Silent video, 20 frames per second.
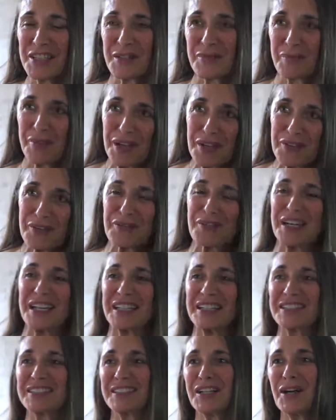he's a
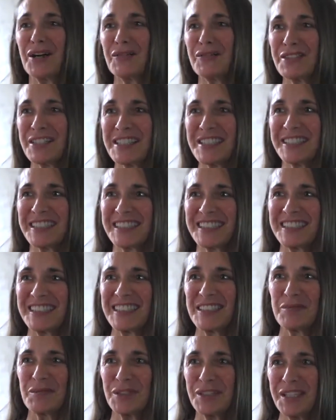pedophile, obviously.
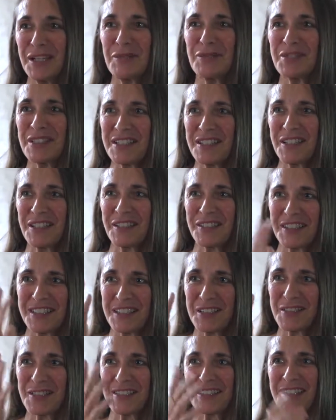But that was not on
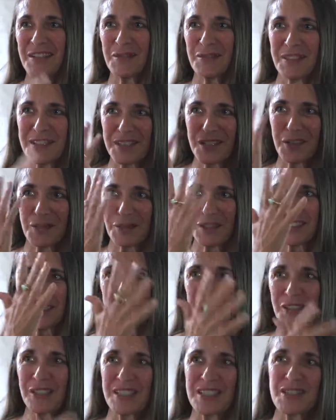his. That was not
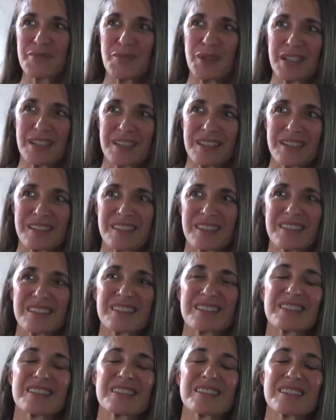really on his mind.
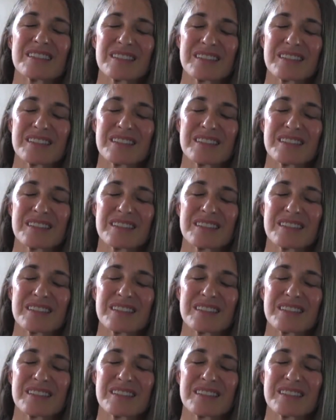Right.